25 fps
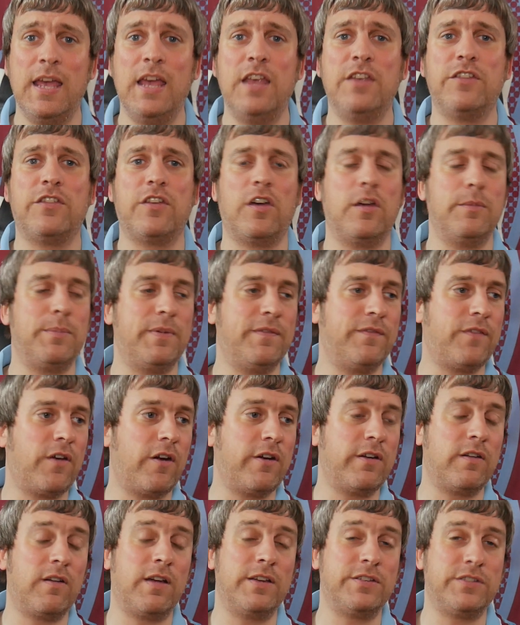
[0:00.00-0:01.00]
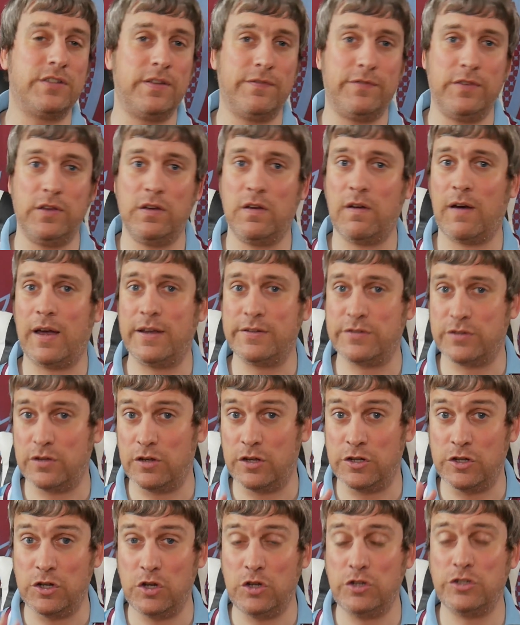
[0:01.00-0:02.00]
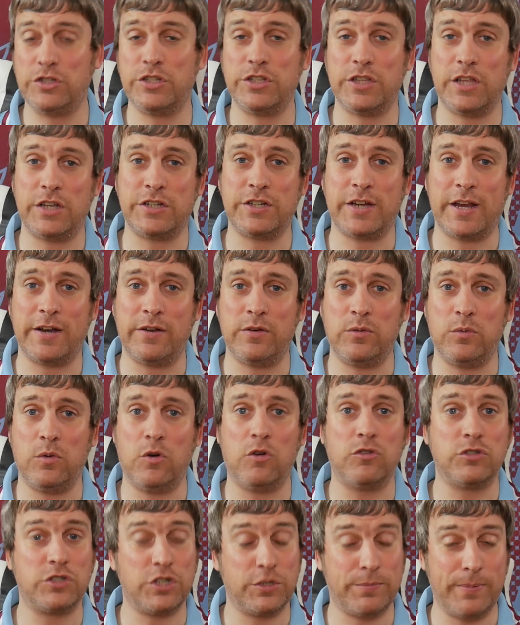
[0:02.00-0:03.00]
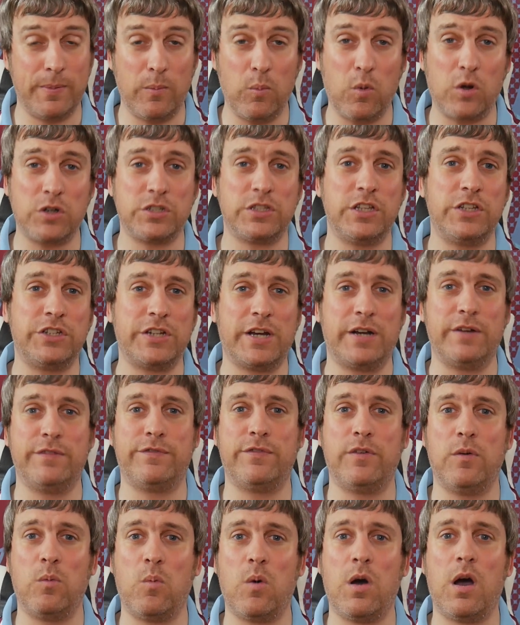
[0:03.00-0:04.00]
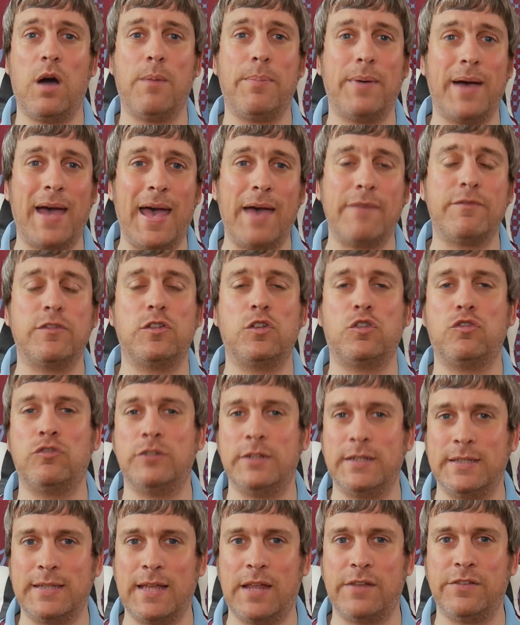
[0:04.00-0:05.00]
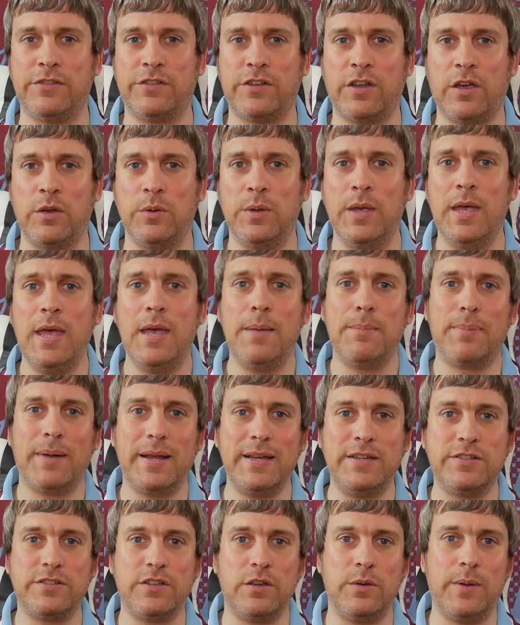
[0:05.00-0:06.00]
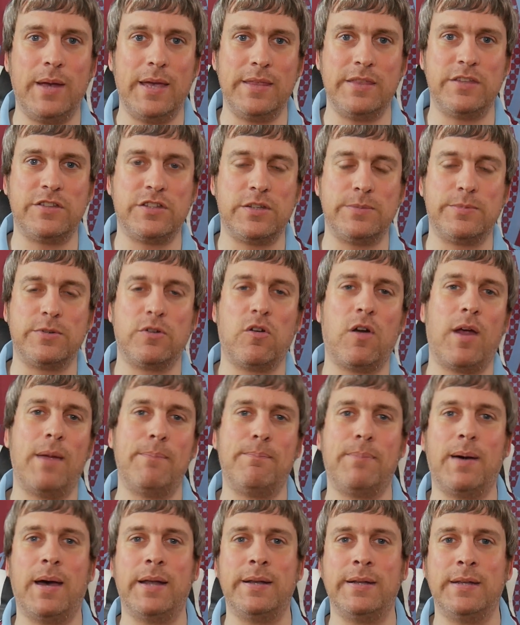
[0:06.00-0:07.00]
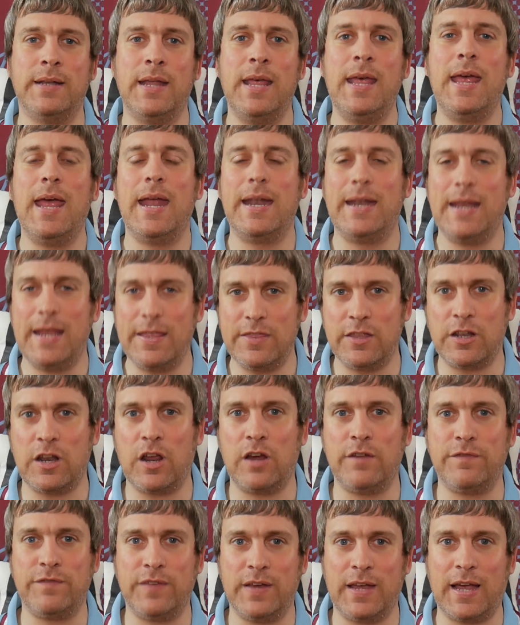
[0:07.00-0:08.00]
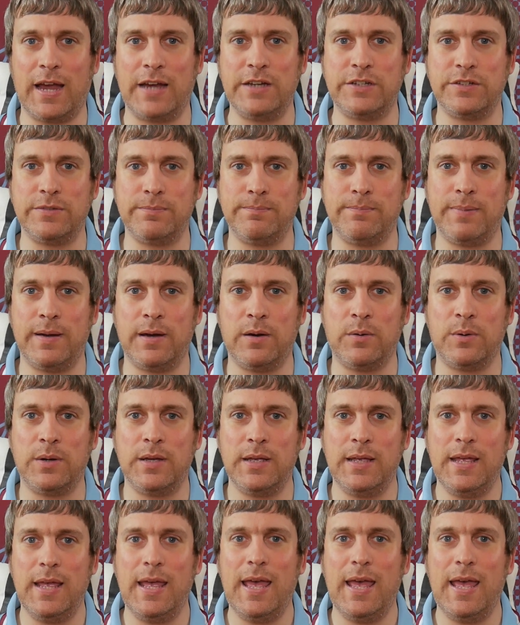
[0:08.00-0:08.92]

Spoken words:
So it'd be very nice if you guys that are new to the channel or just been watching the channel for a while but haven't already done so, please do hit the subscribe button and hit the notification bell,